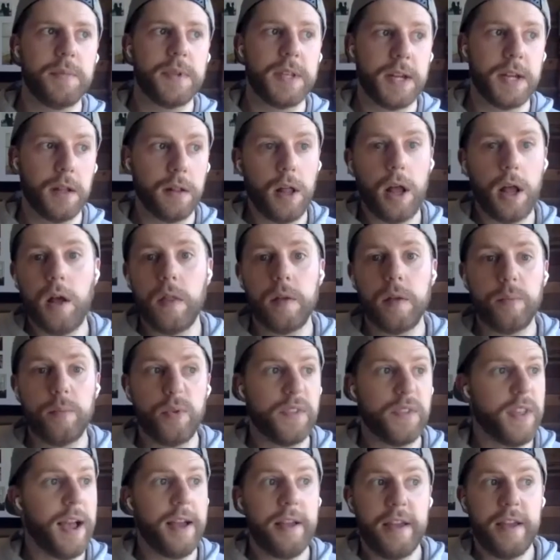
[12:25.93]
Did a lot of them
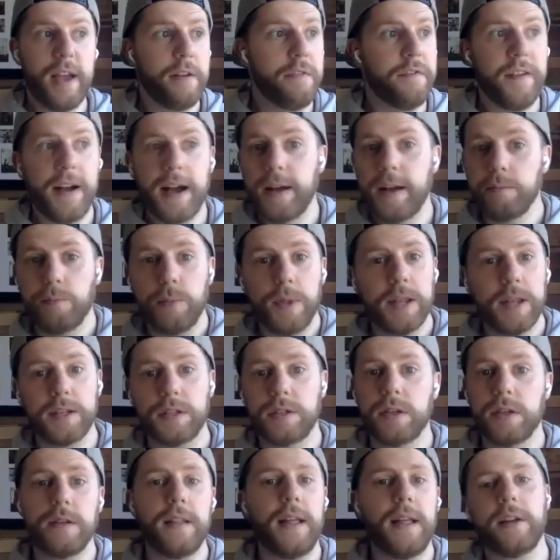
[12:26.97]
were like, yeah, fine, let's
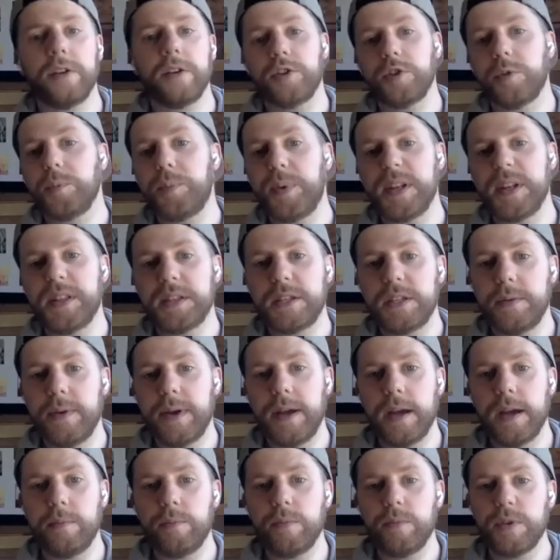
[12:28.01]
do that and jump into
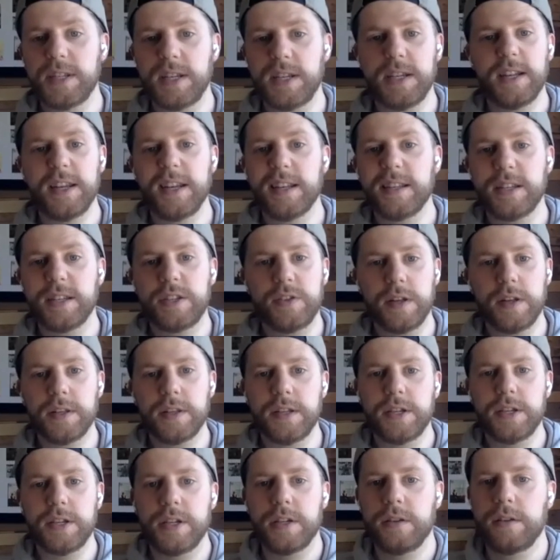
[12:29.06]
it? And was it an easy
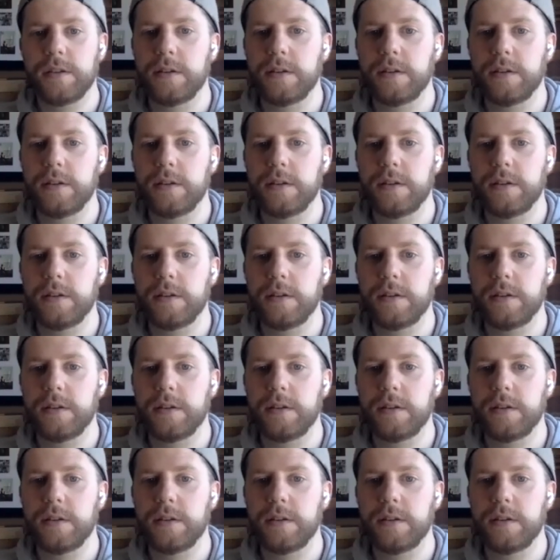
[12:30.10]
transition?